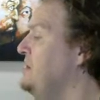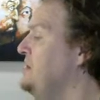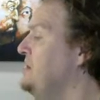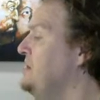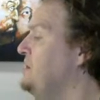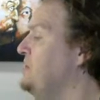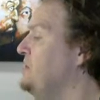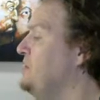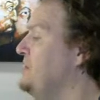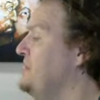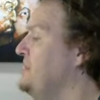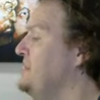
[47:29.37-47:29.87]

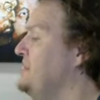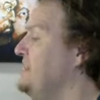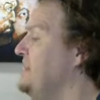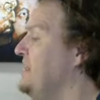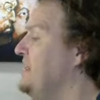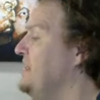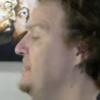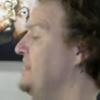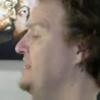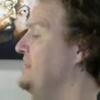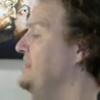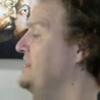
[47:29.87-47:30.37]
crazy
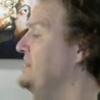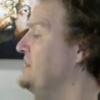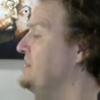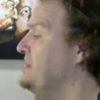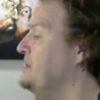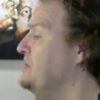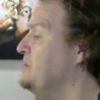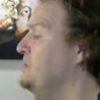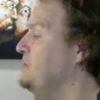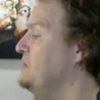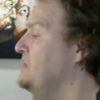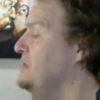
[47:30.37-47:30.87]
ideas
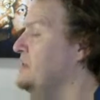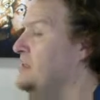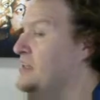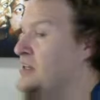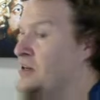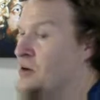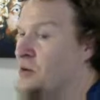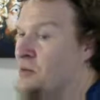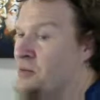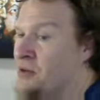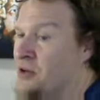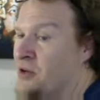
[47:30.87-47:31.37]
can really
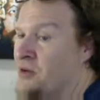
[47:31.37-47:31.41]
open